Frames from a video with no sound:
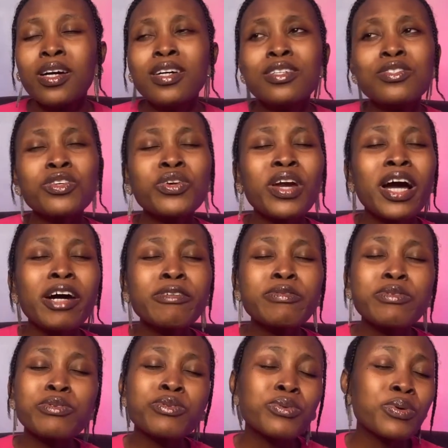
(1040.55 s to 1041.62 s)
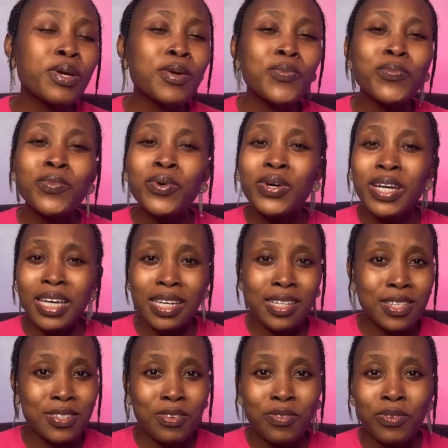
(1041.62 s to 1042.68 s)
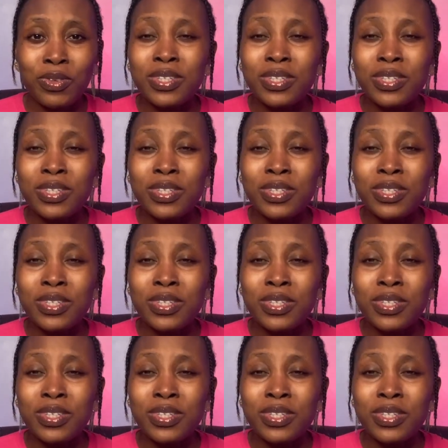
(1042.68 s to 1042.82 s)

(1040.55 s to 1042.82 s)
So you have to do a mock interview.